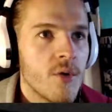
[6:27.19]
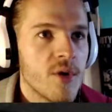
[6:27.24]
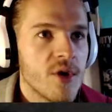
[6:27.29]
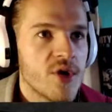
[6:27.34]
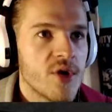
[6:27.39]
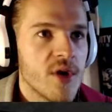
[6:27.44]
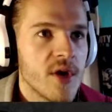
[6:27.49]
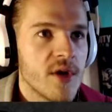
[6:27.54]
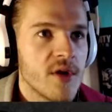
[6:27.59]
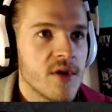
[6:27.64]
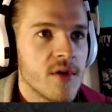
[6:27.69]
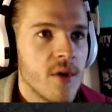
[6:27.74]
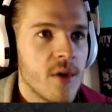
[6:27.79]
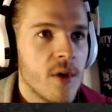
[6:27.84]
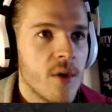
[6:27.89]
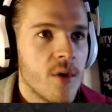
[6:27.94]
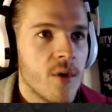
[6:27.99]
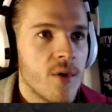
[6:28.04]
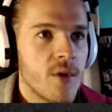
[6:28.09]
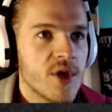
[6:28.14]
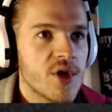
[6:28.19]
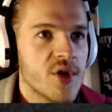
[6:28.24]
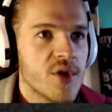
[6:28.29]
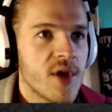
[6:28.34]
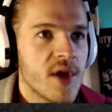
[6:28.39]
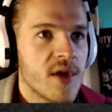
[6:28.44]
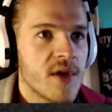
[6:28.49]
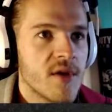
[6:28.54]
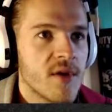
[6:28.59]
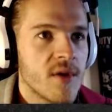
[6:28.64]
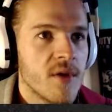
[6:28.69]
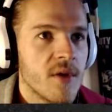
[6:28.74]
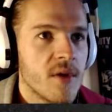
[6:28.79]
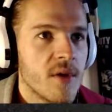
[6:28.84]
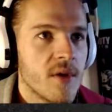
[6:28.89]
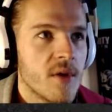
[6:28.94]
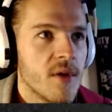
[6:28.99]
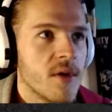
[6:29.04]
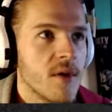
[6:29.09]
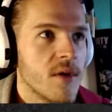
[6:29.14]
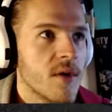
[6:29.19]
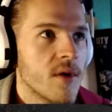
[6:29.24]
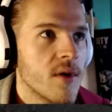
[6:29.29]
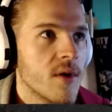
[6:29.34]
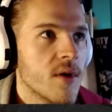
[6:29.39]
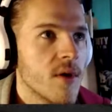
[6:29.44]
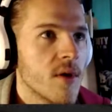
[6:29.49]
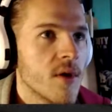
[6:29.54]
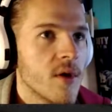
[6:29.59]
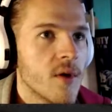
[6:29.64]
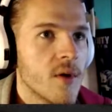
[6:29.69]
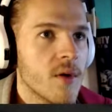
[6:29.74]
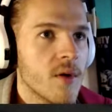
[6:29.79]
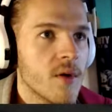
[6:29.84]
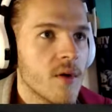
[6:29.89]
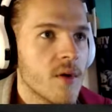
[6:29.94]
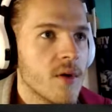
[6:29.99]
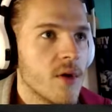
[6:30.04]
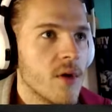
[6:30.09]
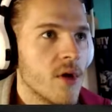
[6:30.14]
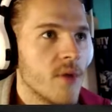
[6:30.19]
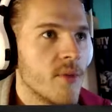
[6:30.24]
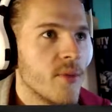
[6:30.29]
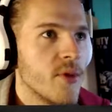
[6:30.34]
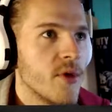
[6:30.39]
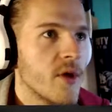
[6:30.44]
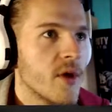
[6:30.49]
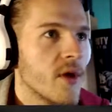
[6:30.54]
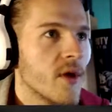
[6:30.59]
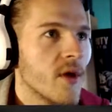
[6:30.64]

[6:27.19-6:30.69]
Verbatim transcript: should I do? What should I do? Notebook.